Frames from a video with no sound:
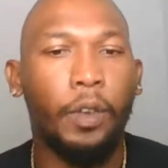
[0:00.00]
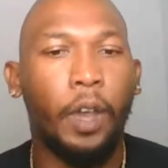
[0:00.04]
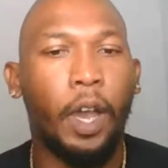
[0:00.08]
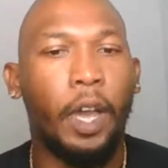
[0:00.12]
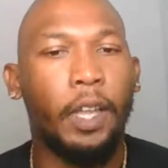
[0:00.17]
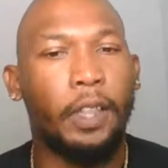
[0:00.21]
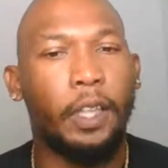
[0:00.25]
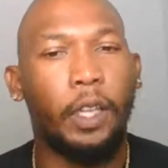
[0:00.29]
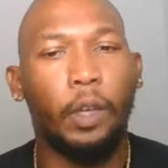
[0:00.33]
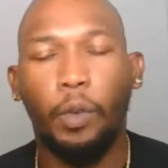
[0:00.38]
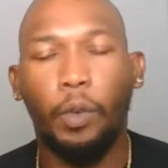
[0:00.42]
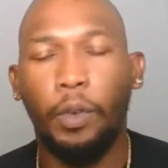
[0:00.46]

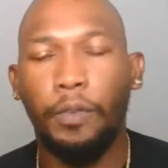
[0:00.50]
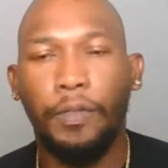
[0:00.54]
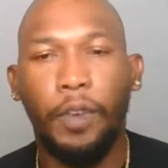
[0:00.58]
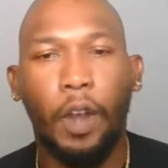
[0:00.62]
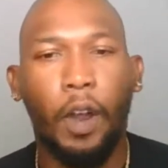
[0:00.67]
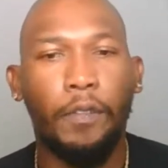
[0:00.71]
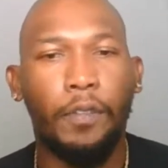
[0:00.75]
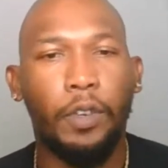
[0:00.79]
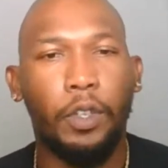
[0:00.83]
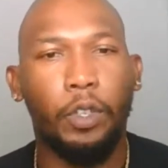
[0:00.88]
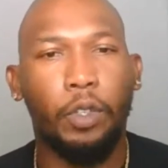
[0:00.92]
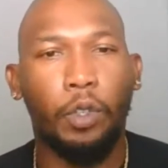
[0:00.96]
I think we've
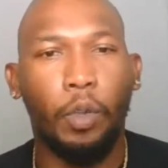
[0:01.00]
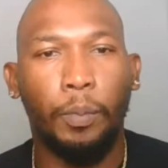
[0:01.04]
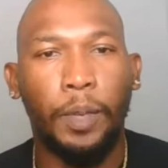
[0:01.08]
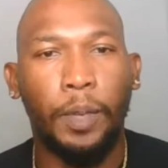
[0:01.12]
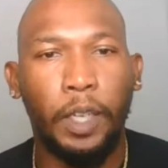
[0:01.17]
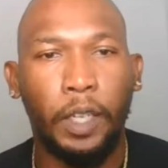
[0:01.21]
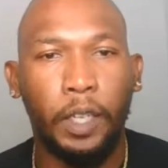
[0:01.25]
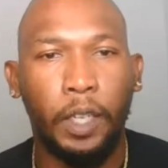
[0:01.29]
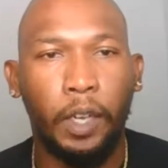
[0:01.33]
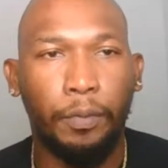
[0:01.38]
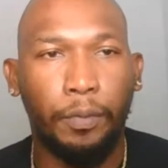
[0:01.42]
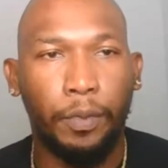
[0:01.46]
covered so
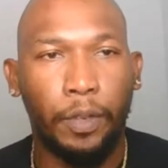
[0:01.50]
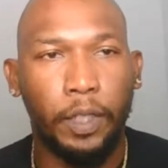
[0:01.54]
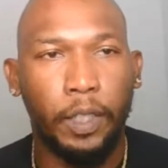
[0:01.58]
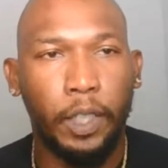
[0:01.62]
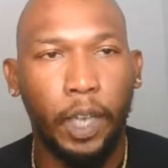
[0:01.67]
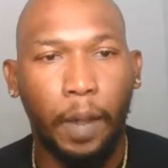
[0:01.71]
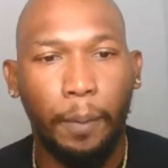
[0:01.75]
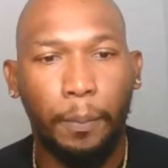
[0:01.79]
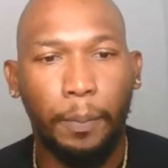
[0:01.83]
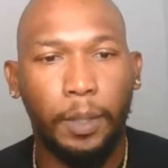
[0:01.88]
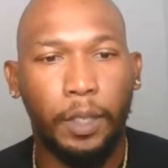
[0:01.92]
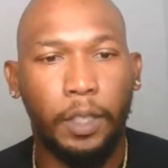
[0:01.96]
many different
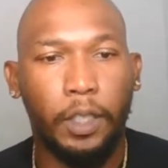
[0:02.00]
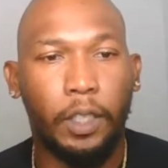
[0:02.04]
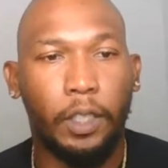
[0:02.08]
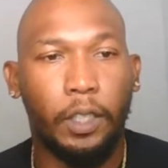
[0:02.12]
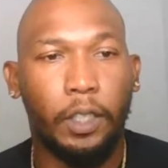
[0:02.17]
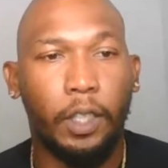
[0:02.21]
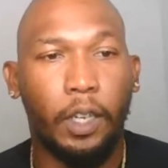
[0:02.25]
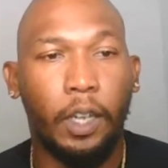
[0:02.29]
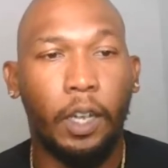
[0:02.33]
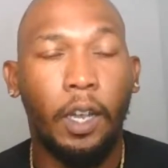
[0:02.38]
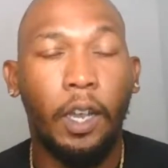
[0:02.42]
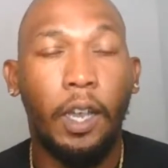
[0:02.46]
topics as
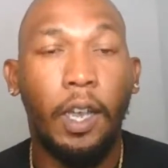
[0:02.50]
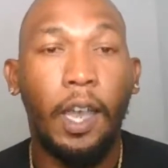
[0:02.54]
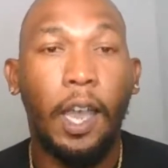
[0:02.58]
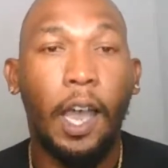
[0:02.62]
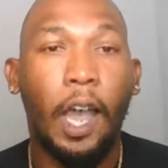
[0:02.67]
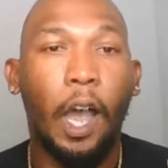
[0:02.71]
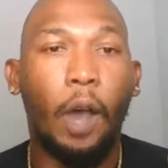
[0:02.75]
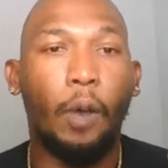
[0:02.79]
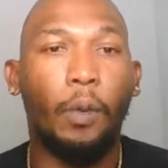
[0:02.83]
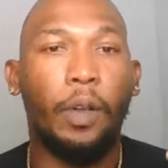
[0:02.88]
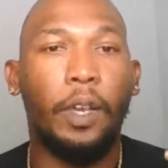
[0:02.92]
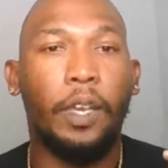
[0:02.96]
to
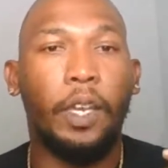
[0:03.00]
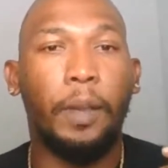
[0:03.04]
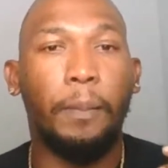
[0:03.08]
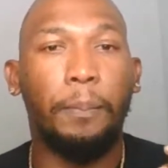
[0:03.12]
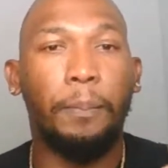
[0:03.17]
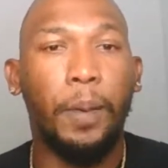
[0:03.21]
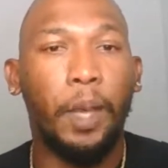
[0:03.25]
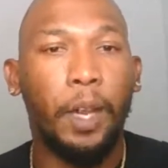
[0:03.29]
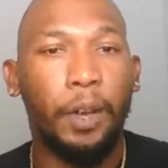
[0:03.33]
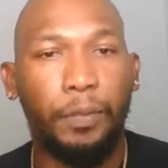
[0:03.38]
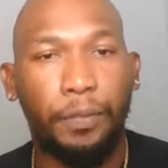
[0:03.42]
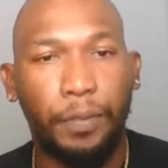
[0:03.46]
how it can
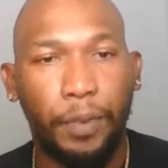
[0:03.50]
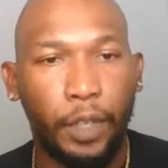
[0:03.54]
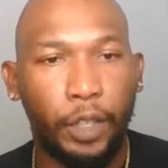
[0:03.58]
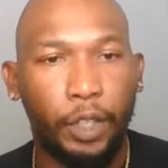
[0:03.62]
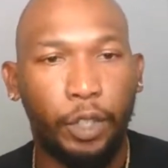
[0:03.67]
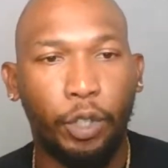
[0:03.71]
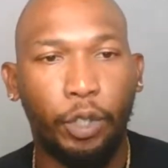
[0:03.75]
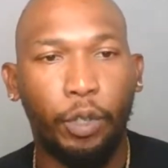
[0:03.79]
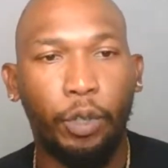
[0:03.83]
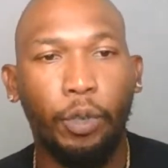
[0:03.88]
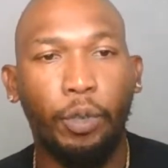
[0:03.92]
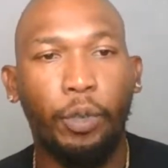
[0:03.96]

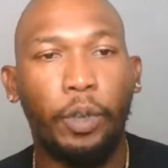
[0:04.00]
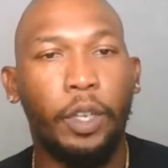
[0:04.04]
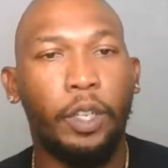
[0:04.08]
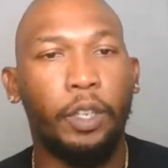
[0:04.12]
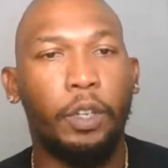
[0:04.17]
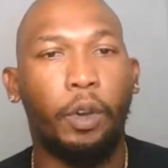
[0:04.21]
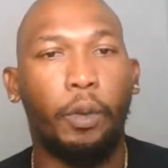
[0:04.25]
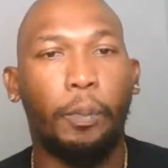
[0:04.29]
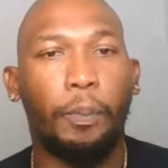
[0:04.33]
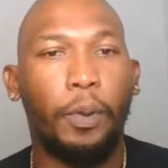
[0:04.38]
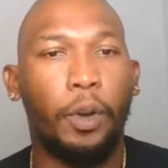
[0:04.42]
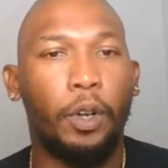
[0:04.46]
benefit you in
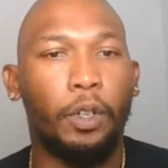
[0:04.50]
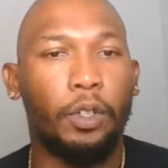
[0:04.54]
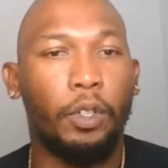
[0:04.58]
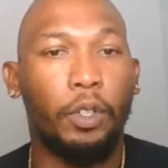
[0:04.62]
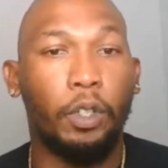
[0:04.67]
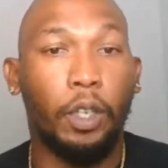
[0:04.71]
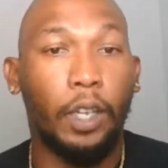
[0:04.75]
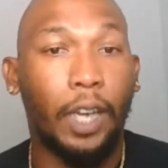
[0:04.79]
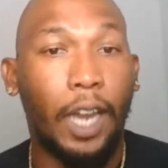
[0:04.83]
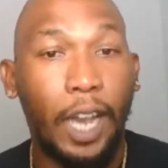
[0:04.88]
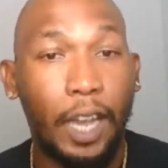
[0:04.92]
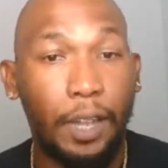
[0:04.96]
your
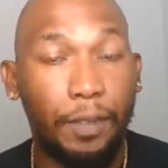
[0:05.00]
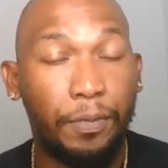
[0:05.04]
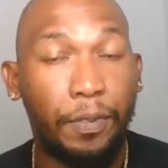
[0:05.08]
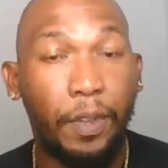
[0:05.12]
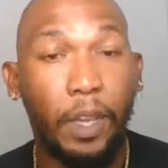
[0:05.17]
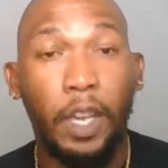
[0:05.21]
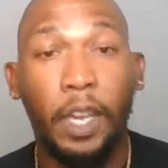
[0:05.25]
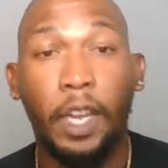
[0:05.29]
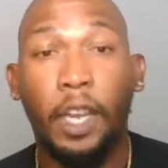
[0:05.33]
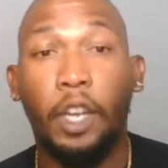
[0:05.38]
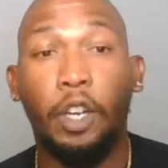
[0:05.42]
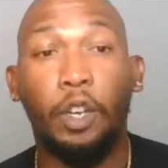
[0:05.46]
personal life,
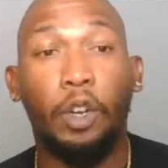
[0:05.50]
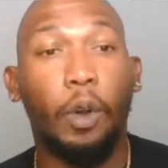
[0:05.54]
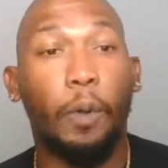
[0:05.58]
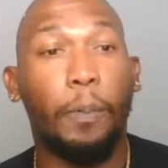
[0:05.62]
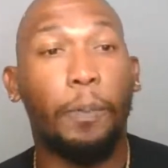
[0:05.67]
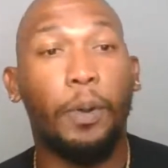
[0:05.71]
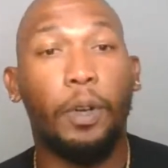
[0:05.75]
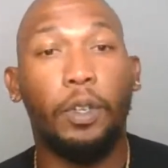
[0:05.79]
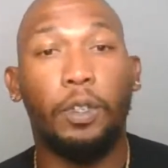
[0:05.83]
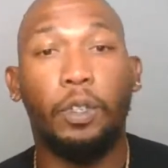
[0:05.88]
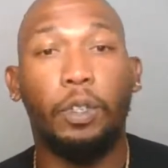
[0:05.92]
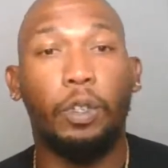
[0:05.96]
in your
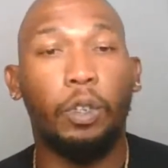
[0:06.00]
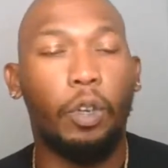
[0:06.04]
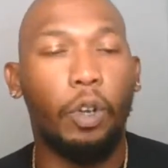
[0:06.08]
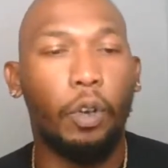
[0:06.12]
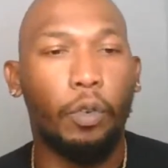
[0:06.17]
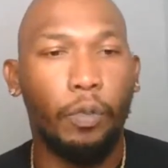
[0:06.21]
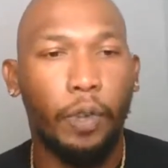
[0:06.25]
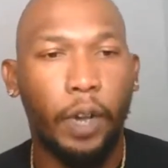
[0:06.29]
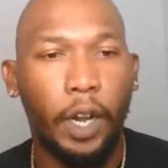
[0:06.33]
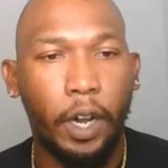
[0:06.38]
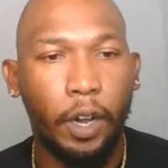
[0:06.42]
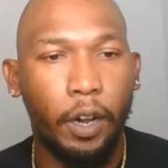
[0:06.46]
personal
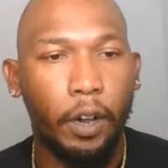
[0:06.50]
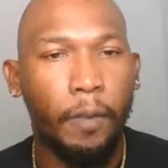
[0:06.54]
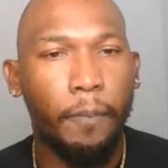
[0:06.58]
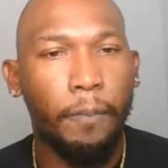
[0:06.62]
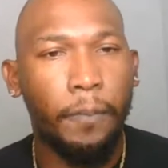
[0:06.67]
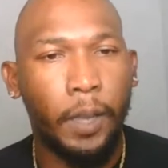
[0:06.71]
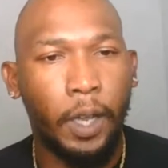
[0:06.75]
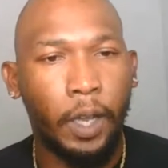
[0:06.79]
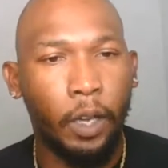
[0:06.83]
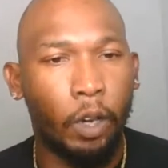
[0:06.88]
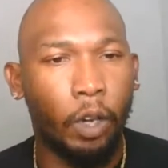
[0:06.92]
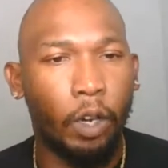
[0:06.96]
career,
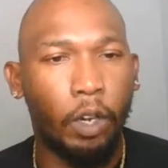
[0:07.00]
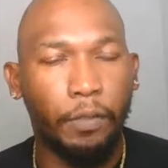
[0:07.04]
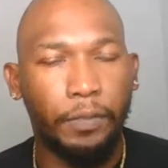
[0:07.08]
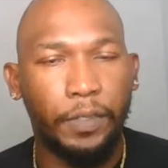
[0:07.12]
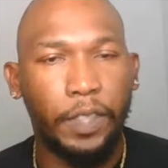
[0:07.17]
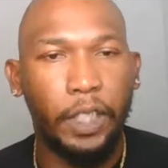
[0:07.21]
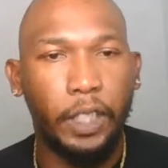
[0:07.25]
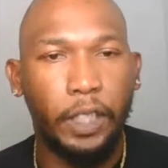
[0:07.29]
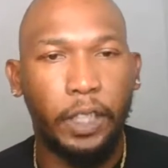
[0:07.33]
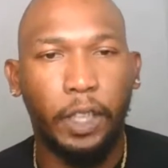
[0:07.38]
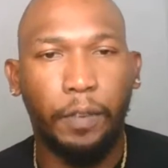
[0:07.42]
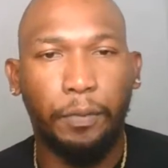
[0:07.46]
and all of
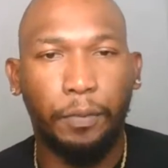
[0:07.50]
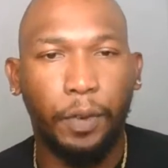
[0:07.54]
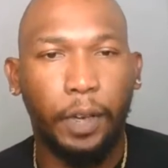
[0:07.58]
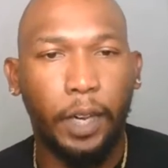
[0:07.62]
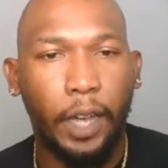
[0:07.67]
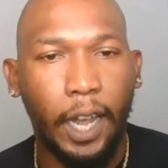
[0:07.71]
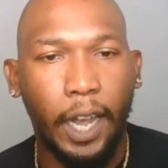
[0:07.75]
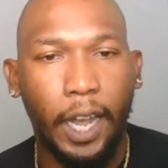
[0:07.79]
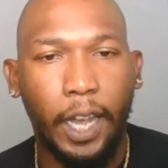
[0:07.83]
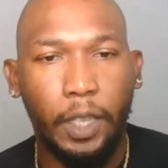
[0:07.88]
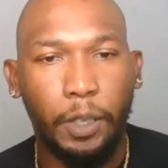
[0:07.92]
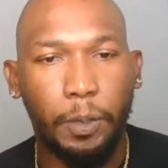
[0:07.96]
these
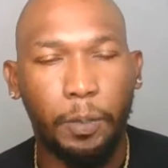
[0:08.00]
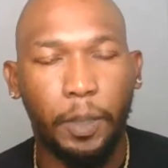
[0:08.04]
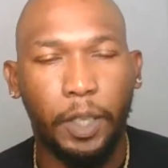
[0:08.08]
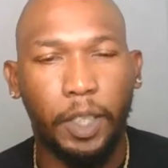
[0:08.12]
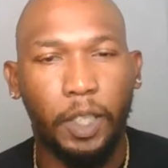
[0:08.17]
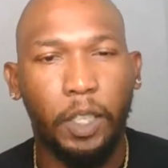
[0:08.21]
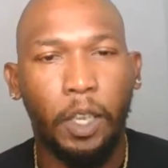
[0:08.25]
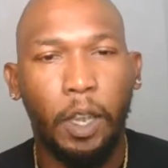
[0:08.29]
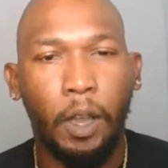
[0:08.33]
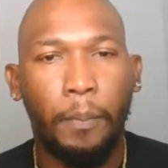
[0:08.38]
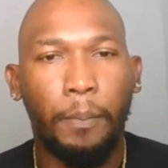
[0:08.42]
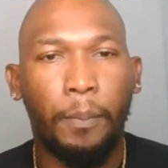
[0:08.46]
different
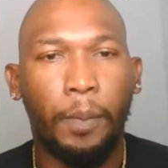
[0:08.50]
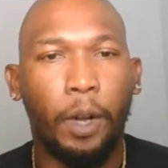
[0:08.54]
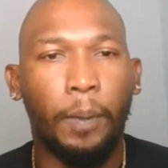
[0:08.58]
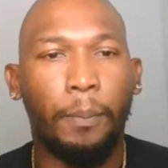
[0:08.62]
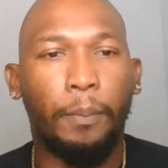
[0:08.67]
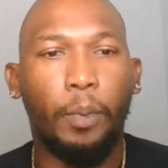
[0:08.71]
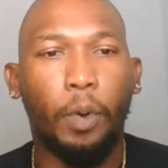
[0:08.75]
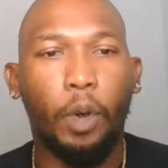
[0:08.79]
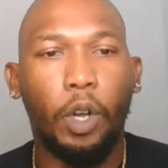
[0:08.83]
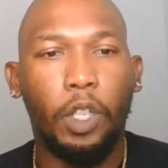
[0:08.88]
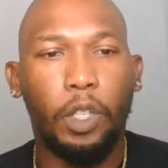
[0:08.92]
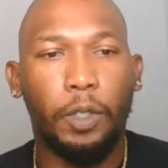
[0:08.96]
aspects. But
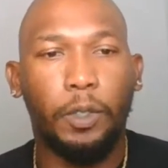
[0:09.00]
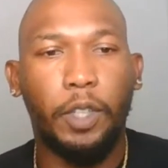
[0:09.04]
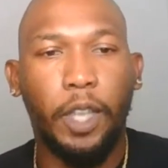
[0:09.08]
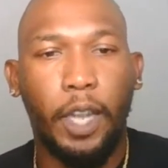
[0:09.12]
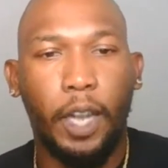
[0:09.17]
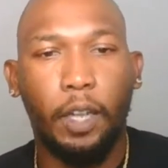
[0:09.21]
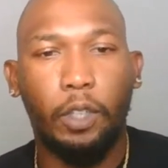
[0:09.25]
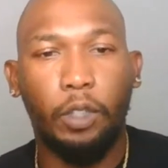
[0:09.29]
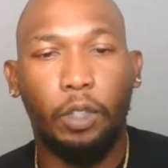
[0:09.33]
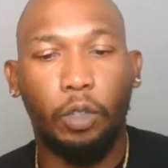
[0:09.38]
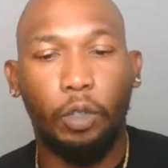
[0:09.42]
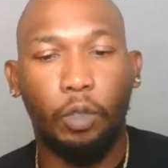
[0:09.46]
it boils
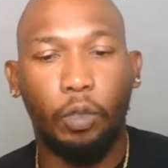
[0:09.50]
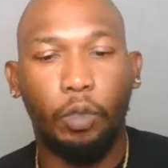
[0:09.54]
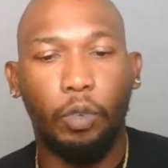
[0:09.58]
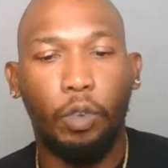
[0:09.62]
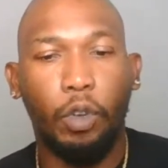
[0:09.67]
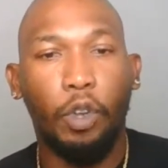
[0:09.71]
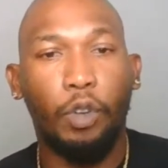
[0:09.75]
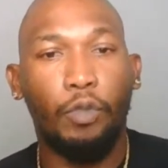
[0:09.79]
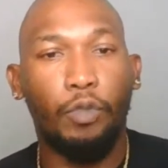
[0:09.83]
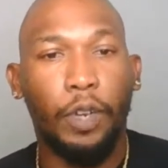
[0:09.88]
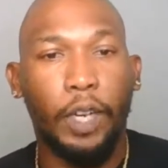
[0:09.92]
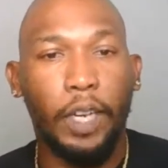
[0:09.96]
down
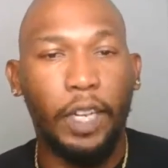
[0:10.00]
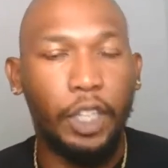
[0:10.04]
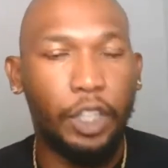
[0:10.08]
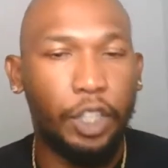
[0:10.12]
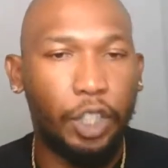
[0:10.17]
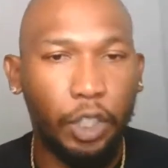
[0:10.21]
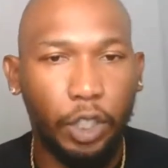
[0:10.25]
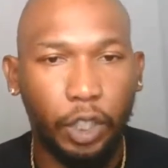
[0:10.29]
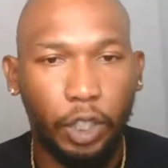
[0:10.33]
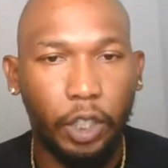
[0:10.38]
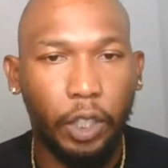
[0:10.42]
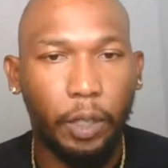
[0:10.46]
to
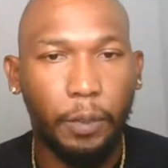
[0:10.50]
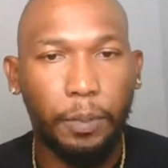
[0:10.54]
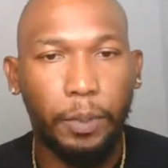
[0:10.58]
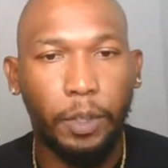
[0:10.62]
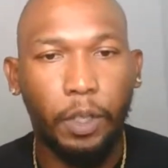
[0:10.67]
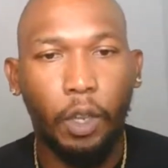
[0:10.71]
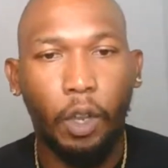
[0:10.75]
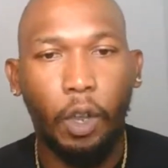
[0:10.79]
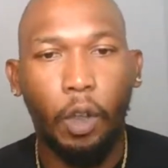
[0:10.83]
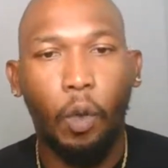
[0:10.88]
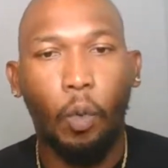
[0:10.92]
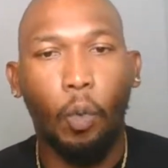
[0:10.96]

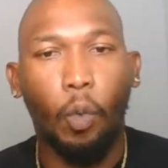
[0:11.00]
relationships.